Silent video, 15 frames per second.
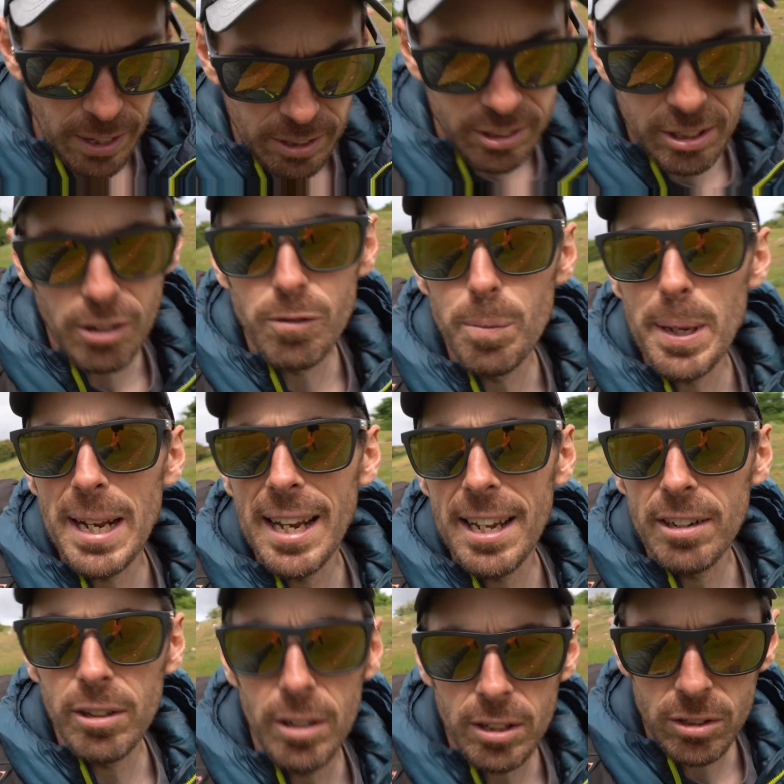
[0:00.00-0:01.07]

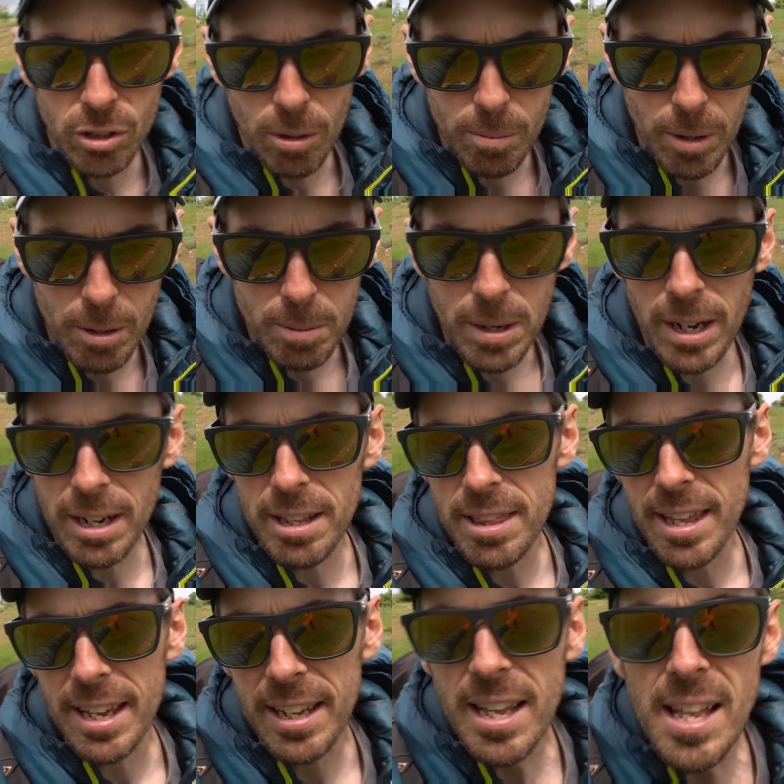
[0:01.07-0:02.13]
self-belaying on a top rope kind of
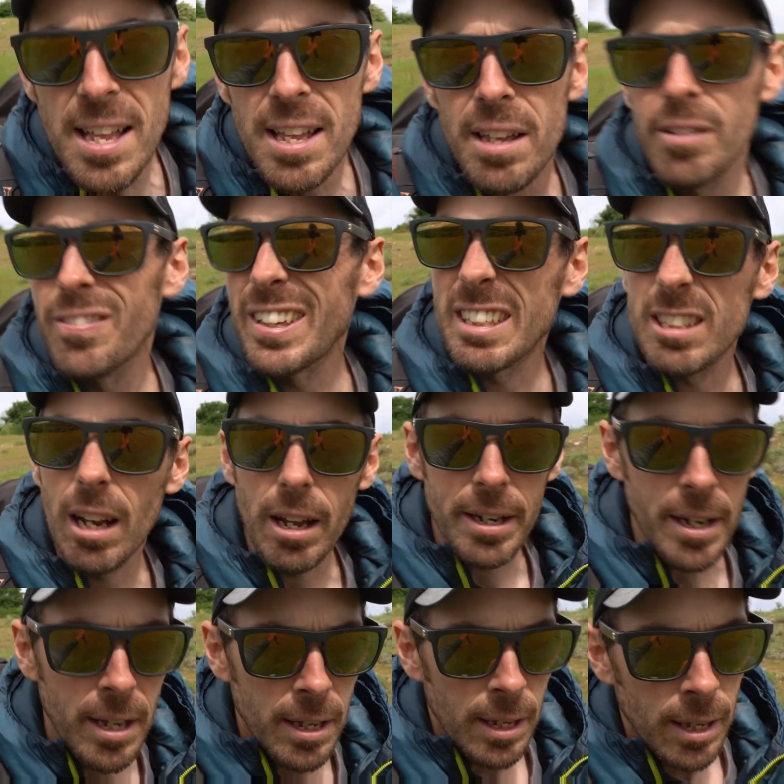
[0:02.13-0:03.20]
thing, fixed
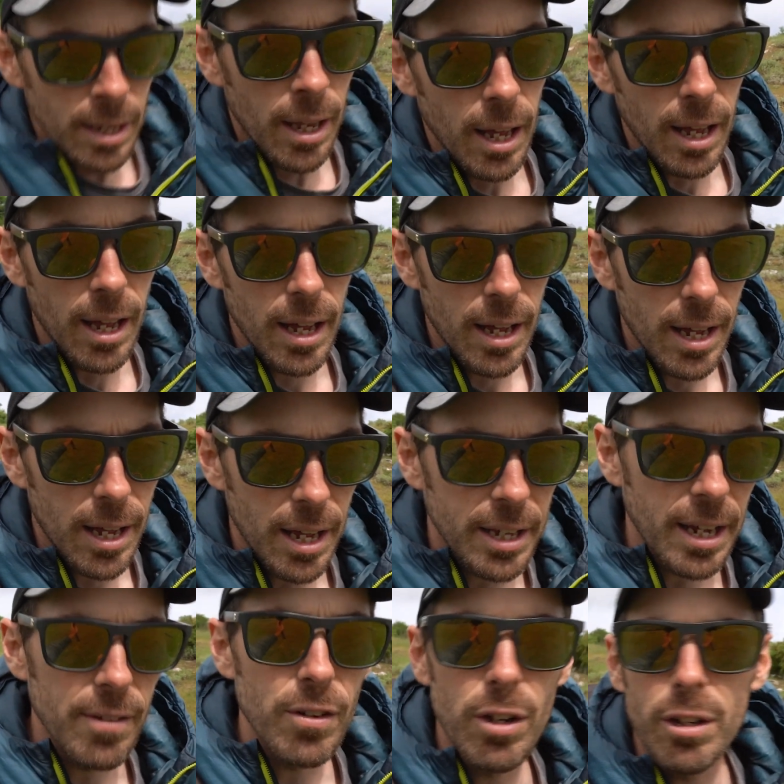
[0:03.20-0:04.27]
line. I
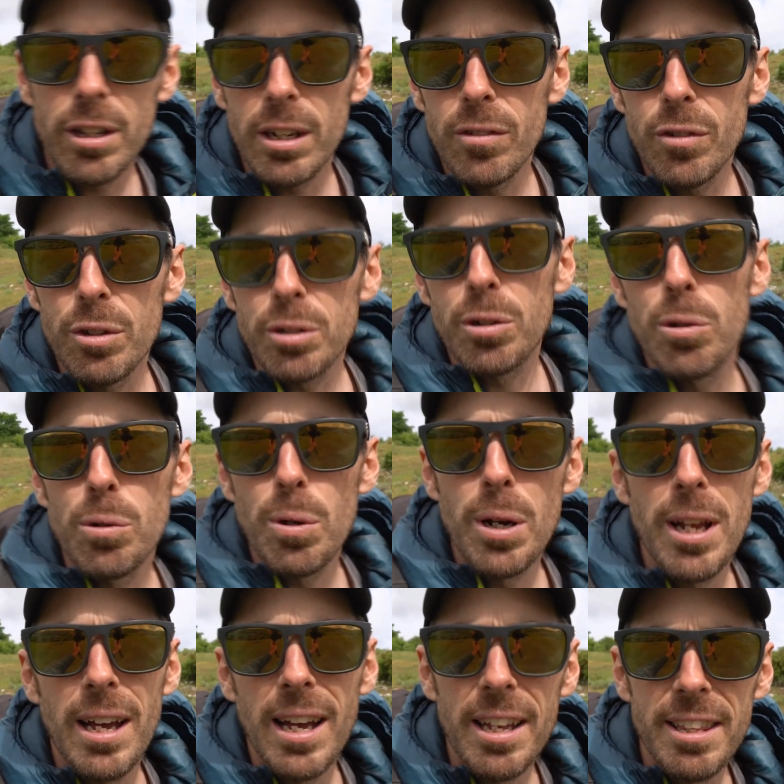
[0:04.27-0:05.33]
can have a look at a route called,
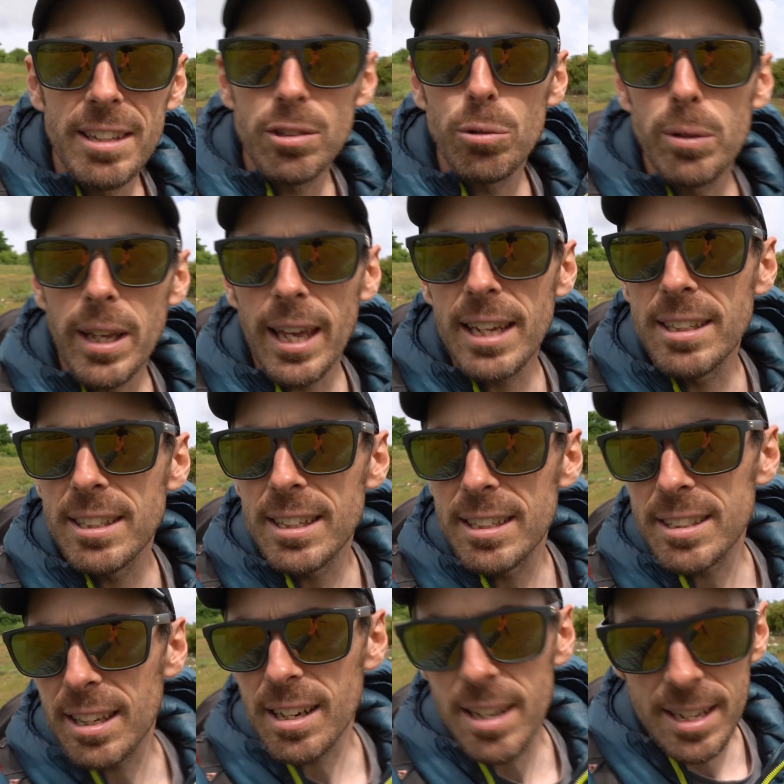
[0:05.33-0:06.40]
I think it's called
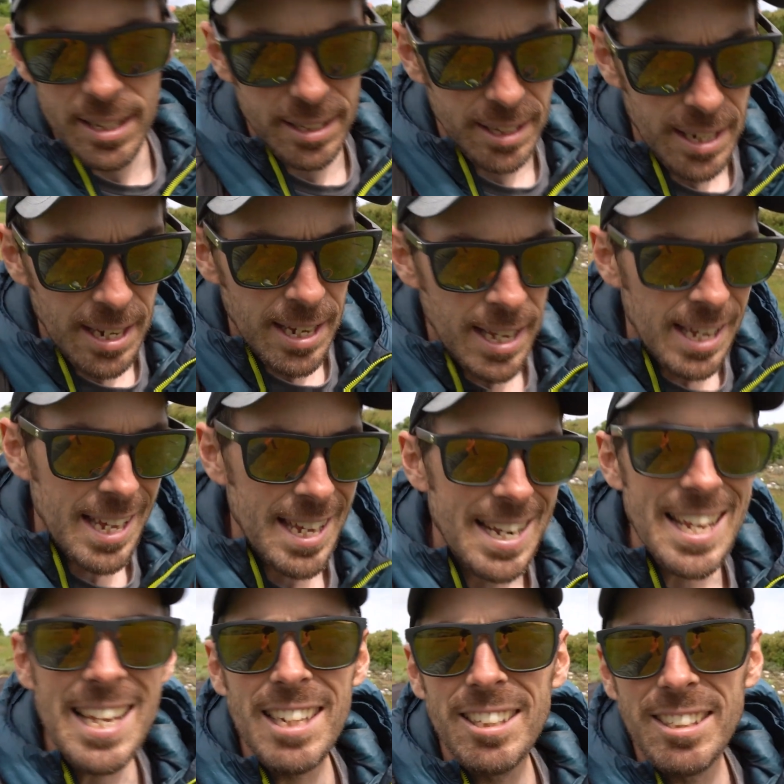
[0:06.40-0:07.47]
Katie's Delight, an
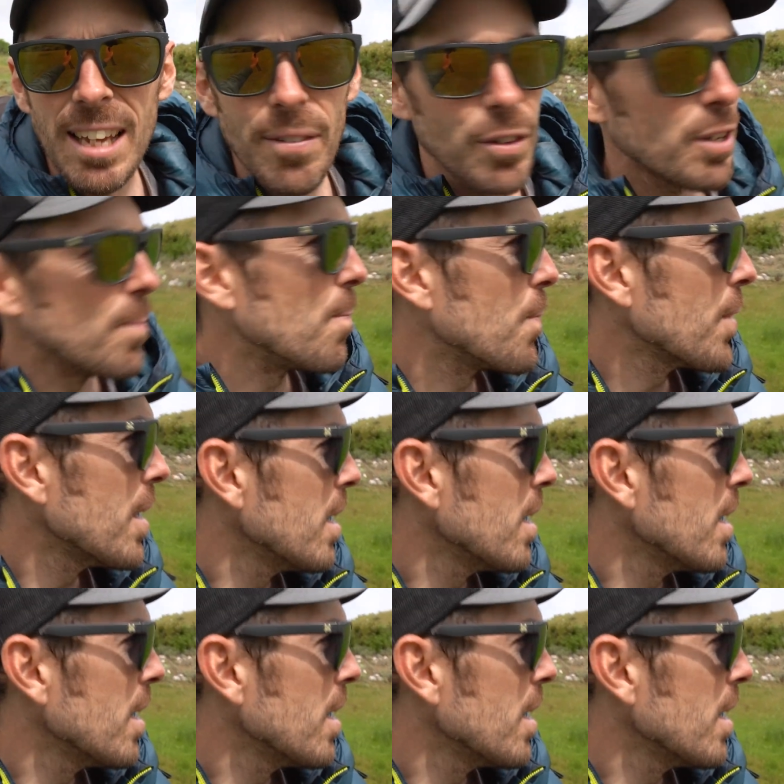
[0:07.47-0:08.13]
E7.